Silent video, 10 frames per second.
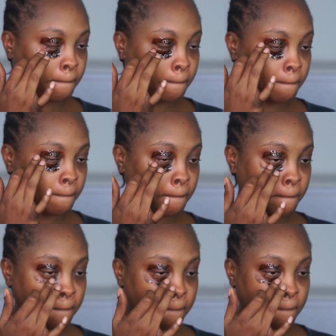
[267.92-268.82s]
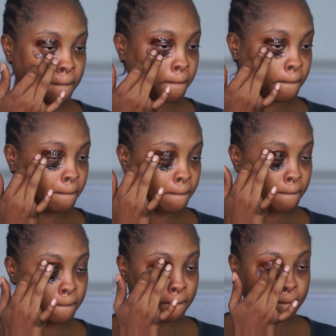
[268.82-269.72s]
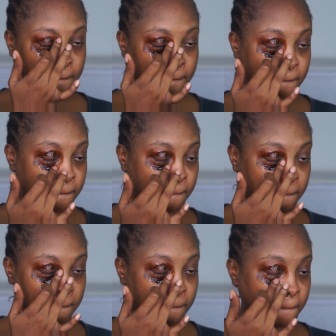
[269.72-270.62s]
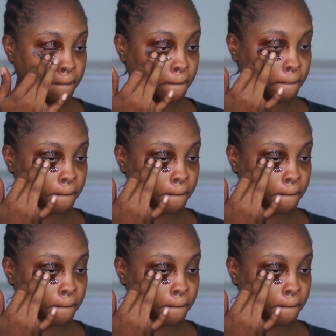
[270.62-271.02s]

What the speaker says: No one is speaking in this clip.